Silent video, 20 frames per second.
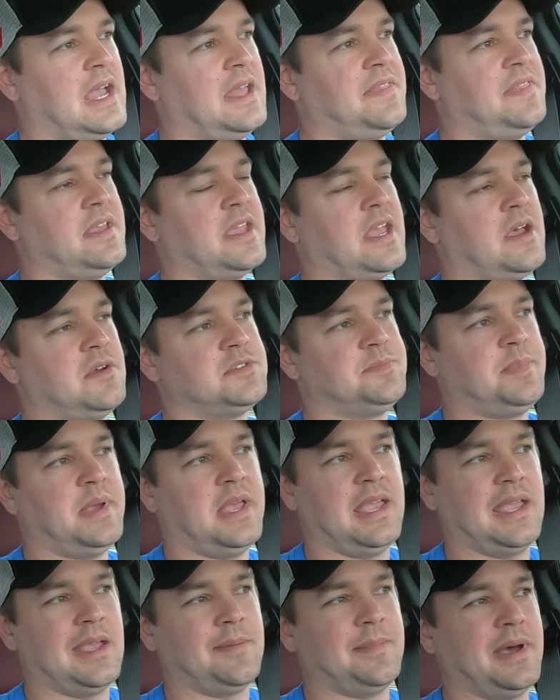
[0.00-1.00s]
think I was
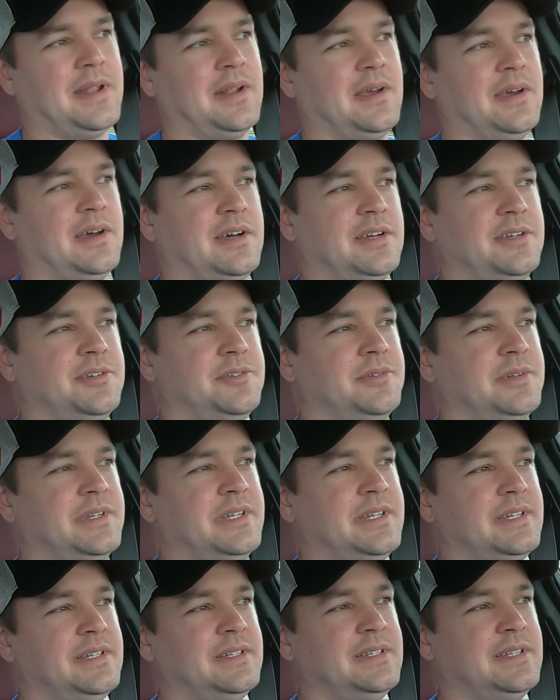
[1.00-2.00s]
paying about
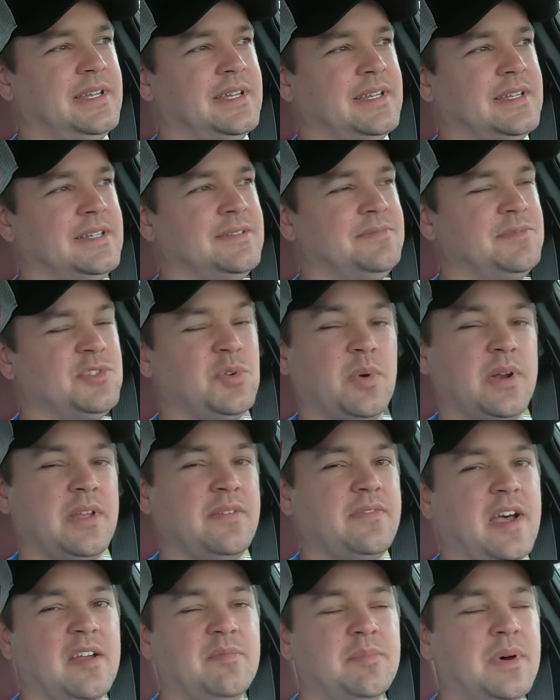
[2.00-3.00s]

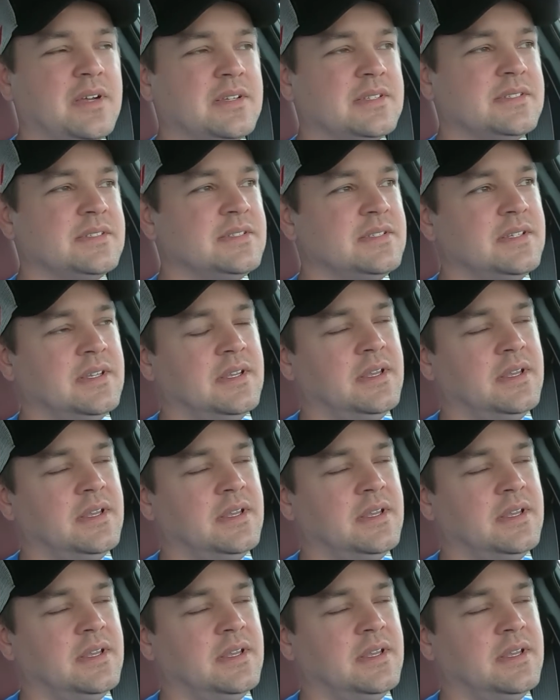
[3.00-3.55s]
125 bucks